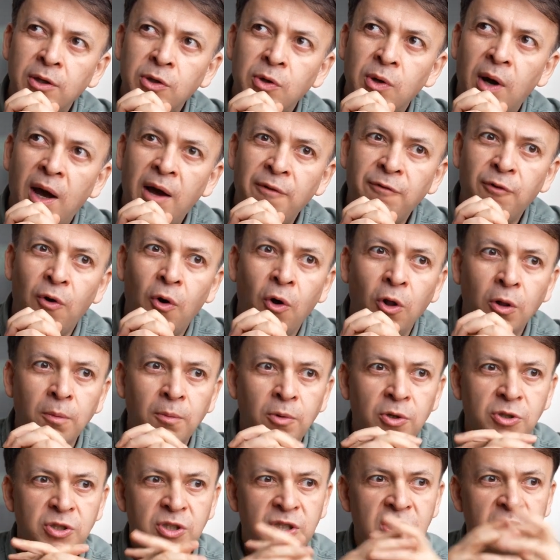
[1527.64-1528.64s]
have
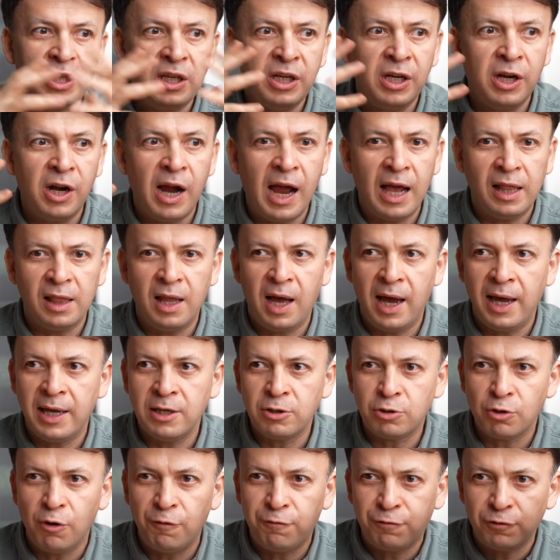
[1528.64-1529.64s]
almost here
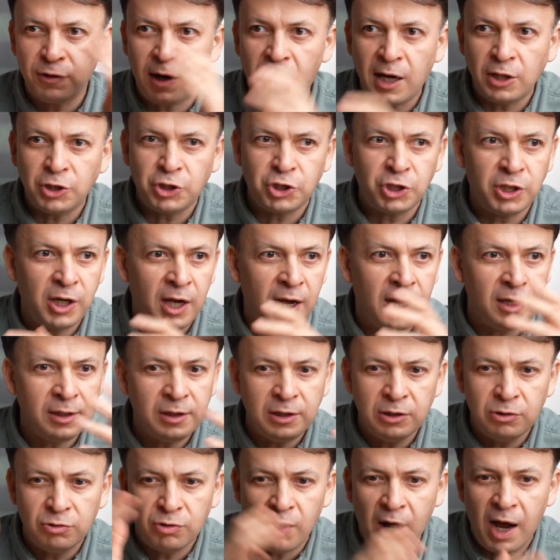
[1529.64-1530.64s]
alliance of Russia,
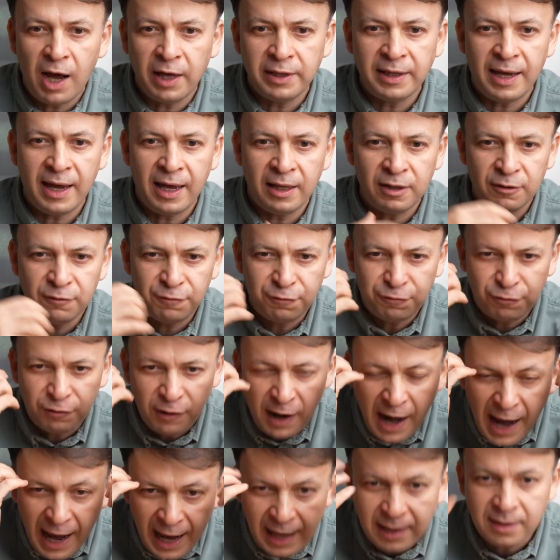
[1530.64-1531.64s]
Iran, and
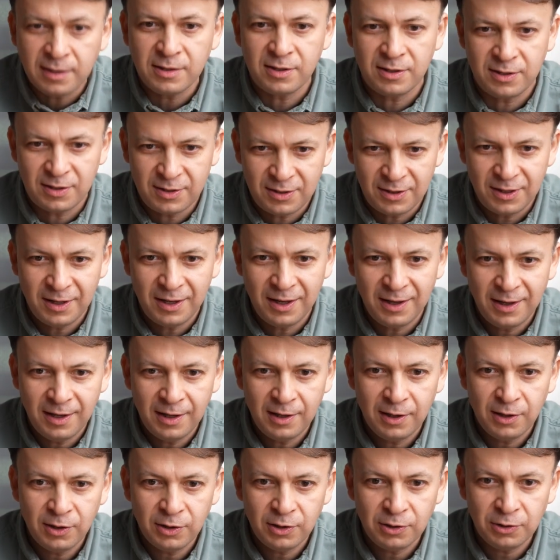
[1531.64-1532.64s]
France,
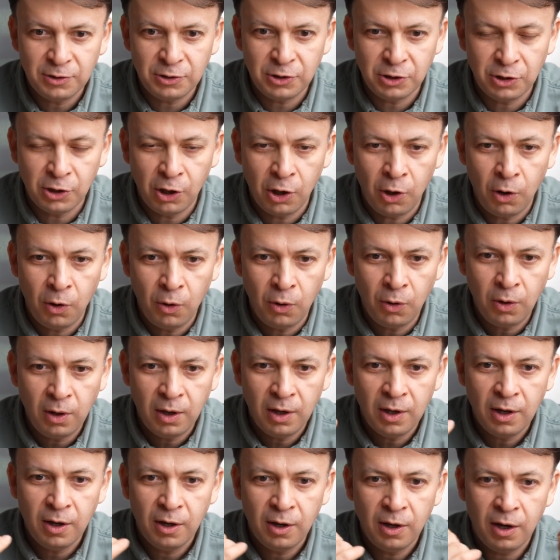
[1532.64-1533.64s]
you
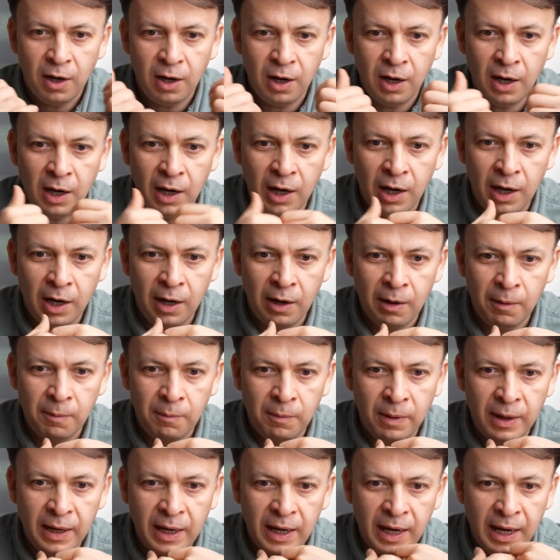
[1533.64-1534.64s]
know,
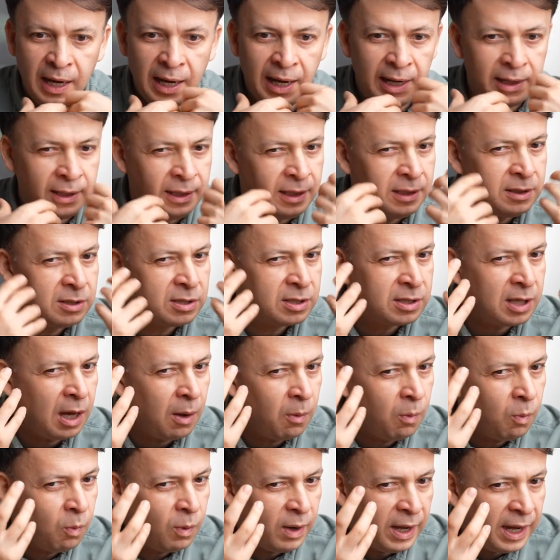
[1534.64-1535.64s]
and in
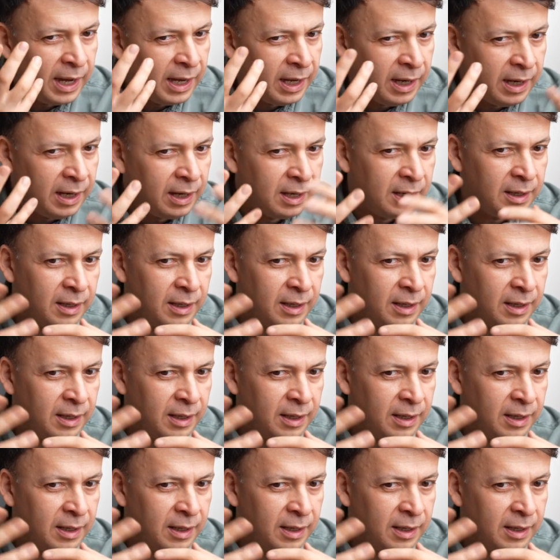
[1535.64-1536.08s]
some way,